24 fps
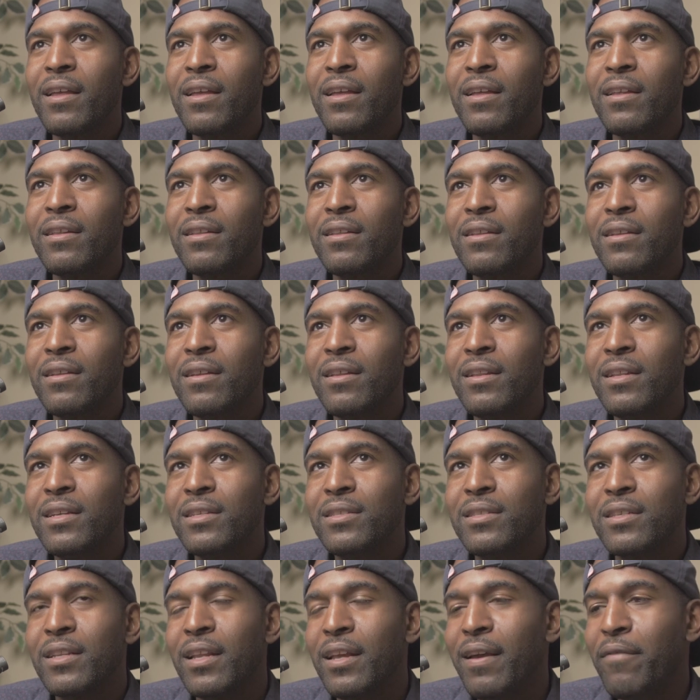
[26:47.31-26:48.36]
And listen,
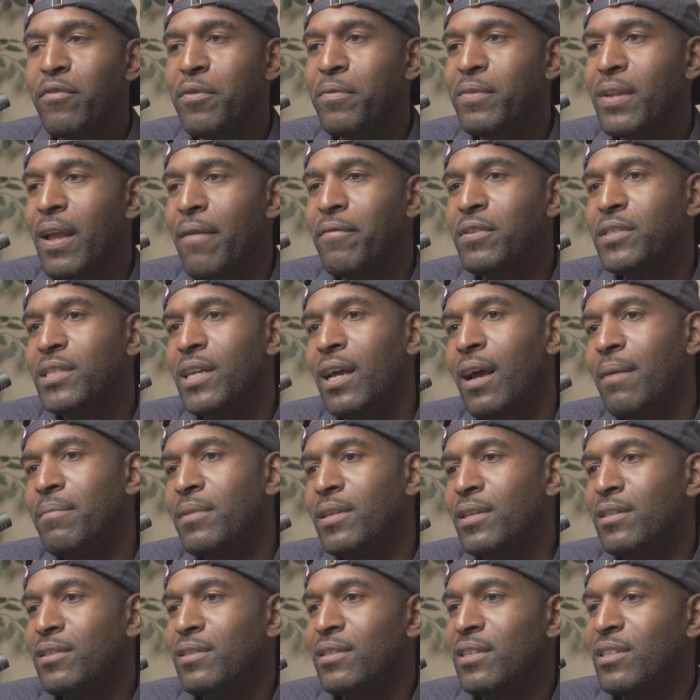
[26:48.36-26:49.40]
every time
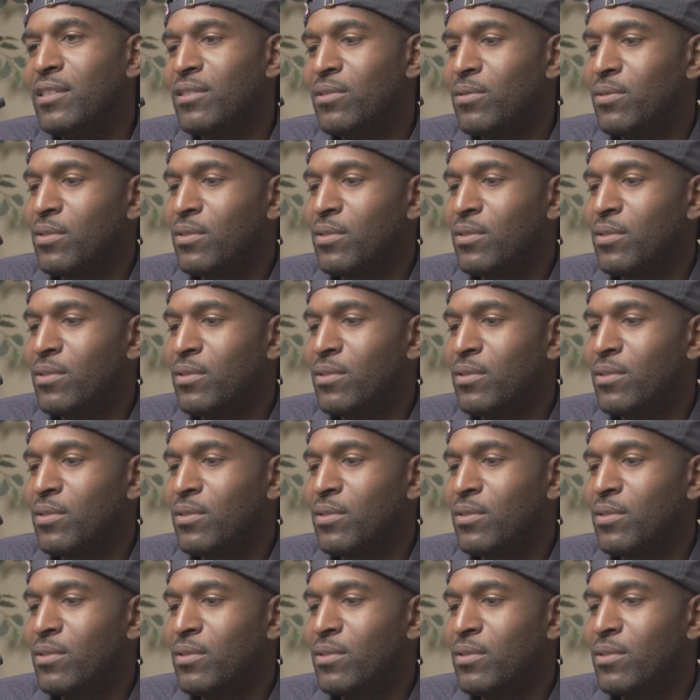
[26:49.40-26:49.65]
these